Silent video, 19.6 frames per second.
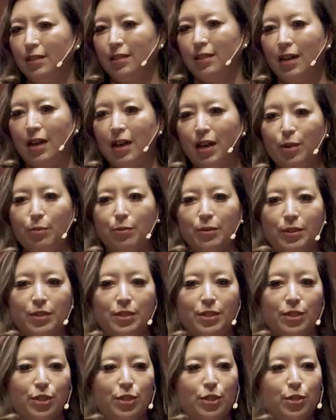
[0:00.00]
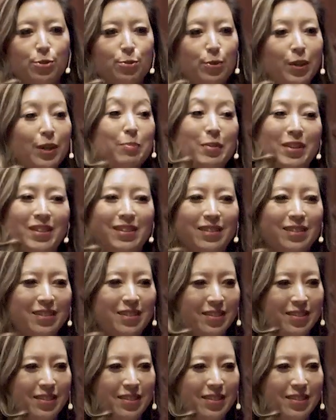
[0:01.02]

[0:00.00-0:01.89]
I was screaming,